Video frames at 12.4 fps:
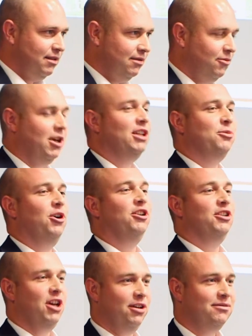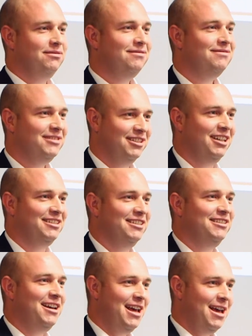Well, as we all know, that
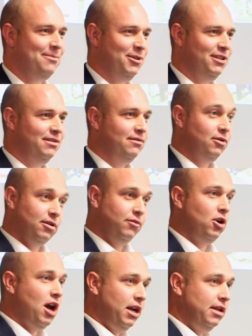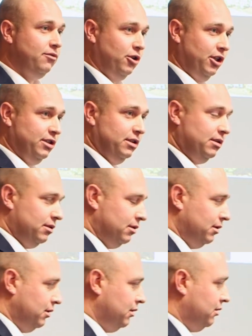didn't happen for a variety of reasons,
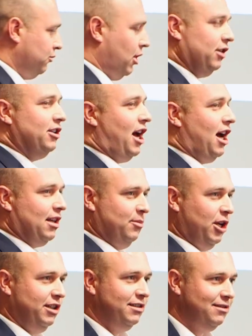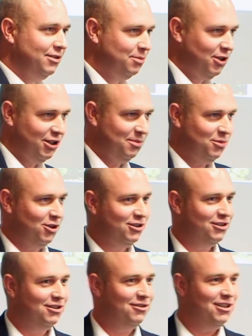well documented. There's plenty of
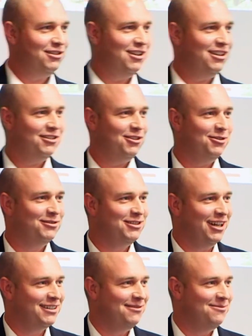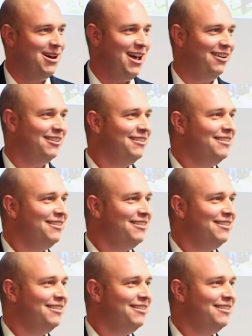books that are written on it. Go check them out.